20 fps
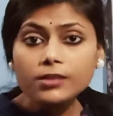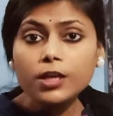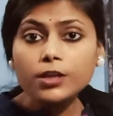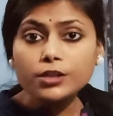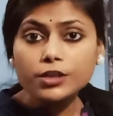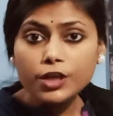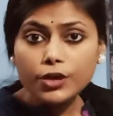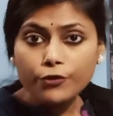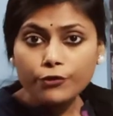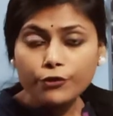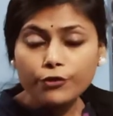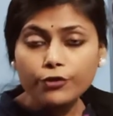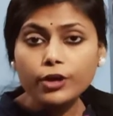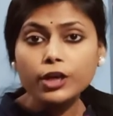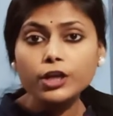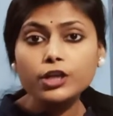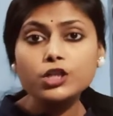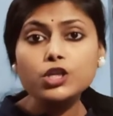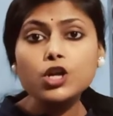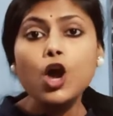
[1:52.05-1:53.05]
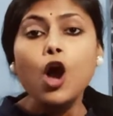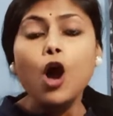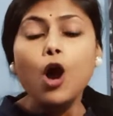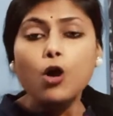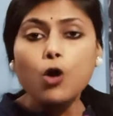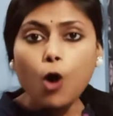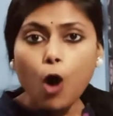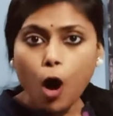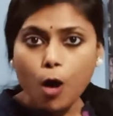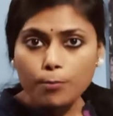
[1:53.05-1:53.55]
the different
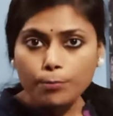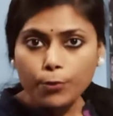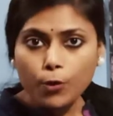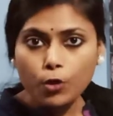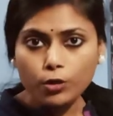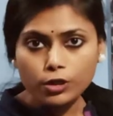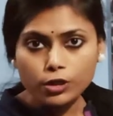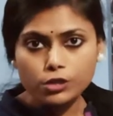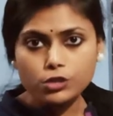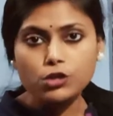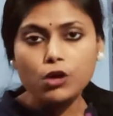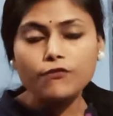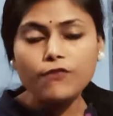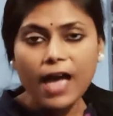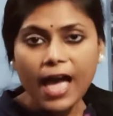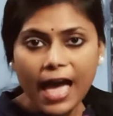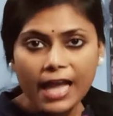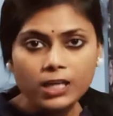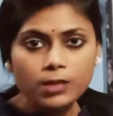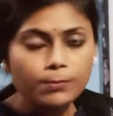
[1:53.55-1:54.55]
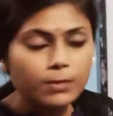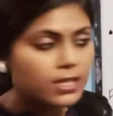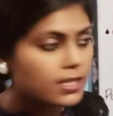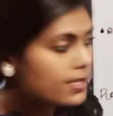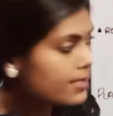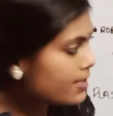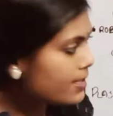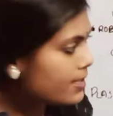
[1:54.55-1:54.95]
components of animal